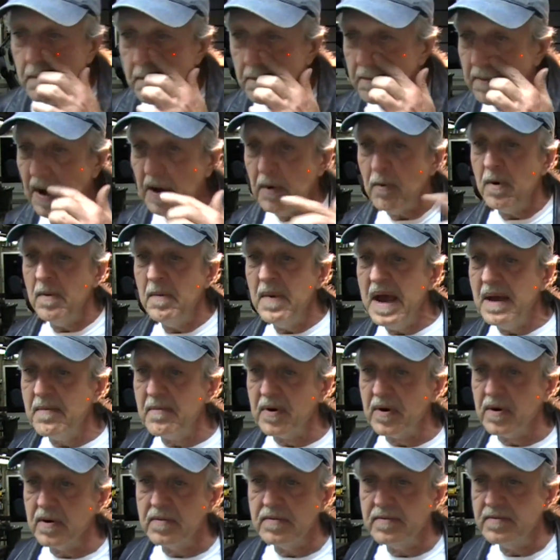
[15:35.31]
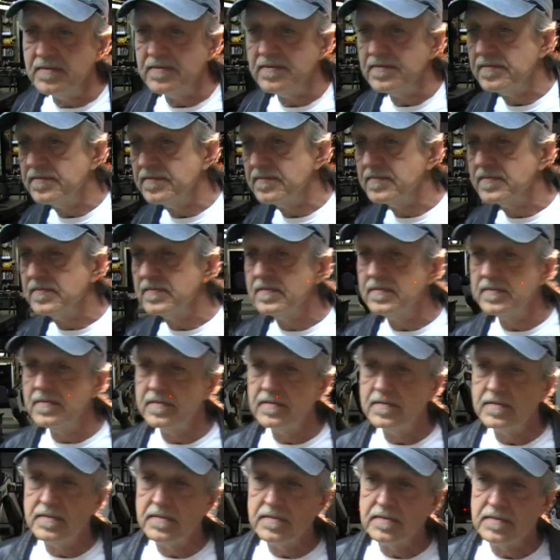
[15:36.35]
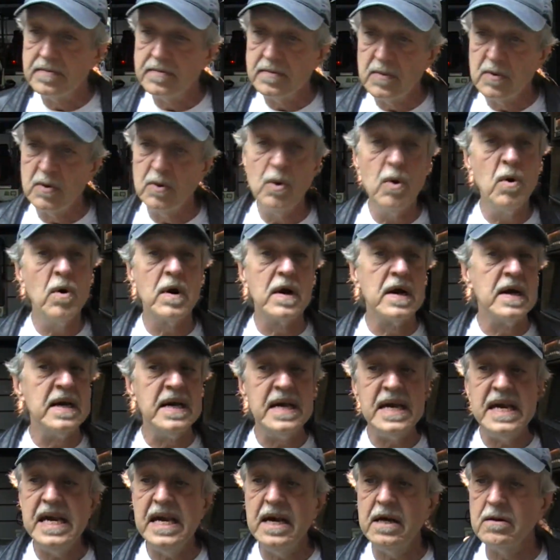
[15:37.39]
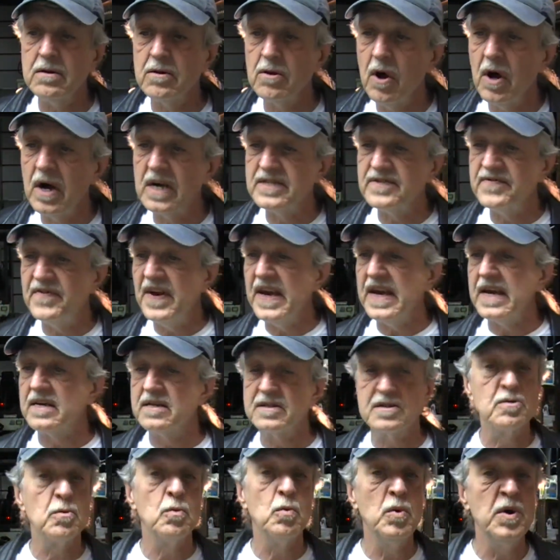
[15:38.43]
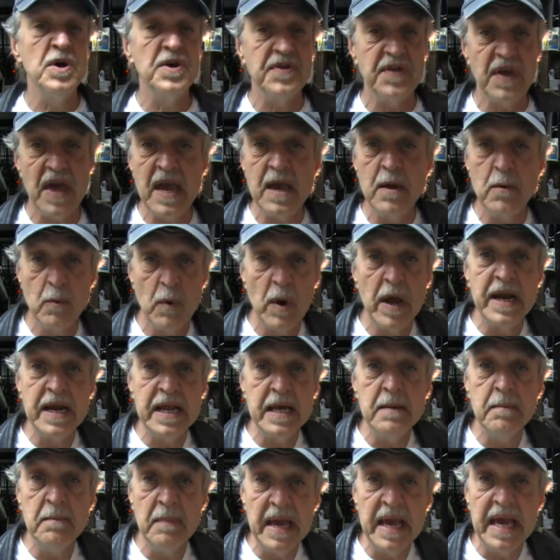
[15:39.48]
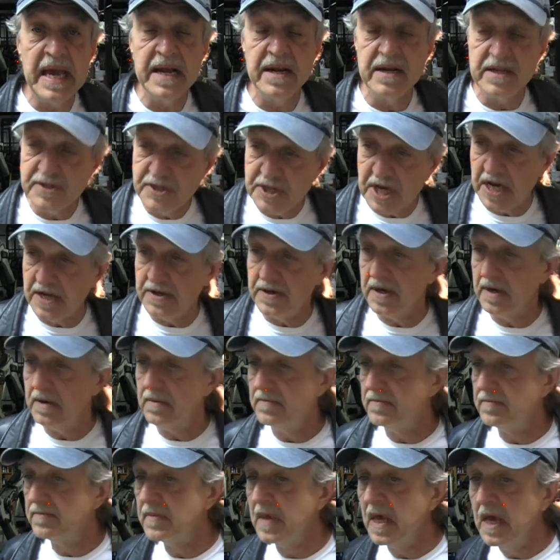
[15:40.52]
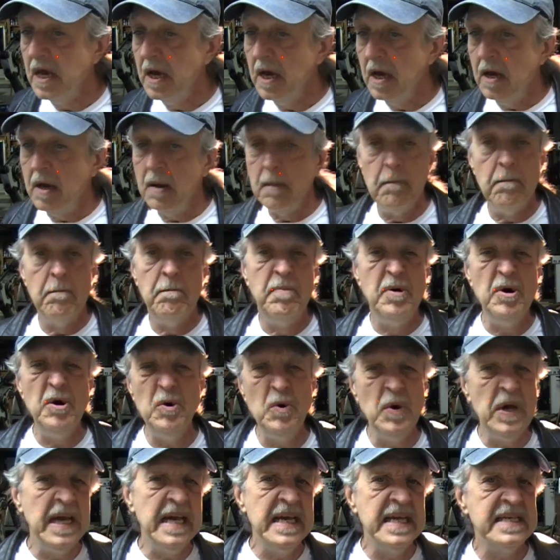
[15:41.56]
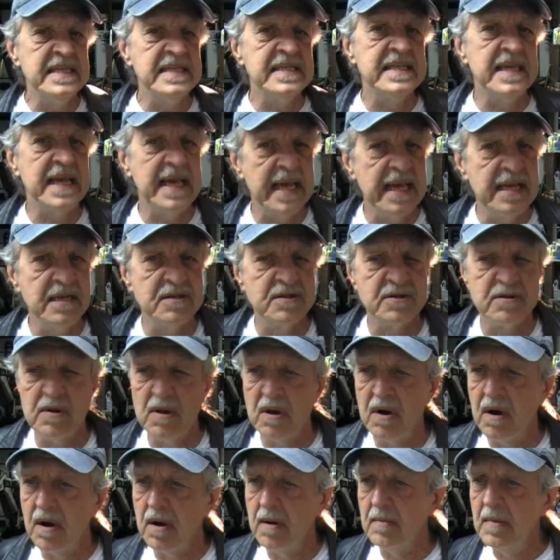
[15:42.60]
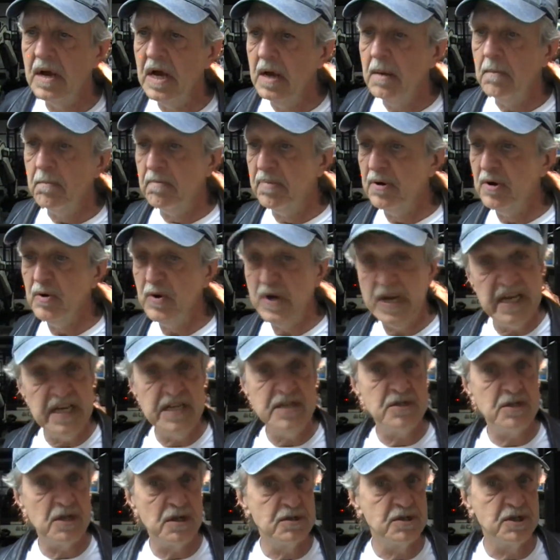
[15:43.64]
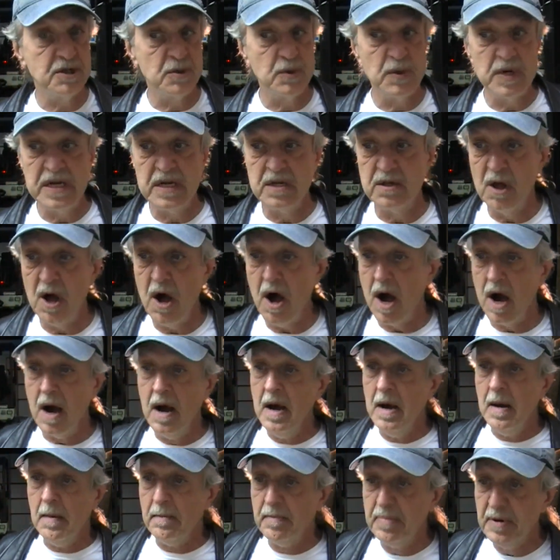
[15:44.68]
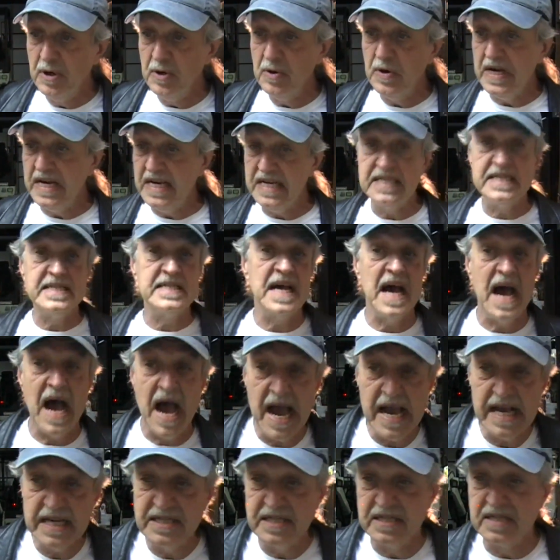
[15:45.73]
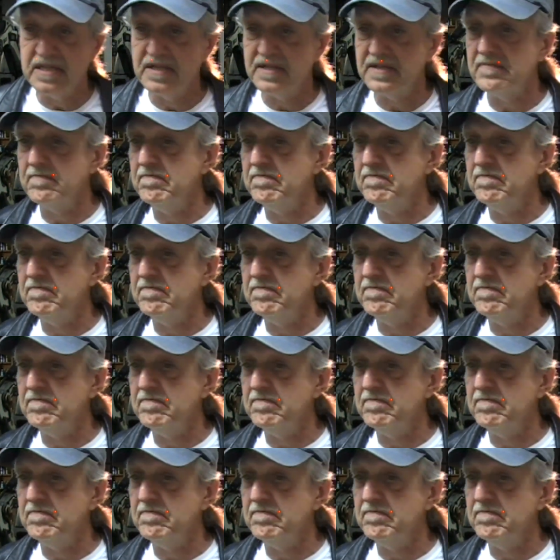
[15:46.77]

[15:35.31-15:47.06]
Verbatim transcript: But remember, Laura hit Las Vegas with a ready-made agenda. Boo hiss Islam. Boo hiss Sharia law. Boo hiss ISIS.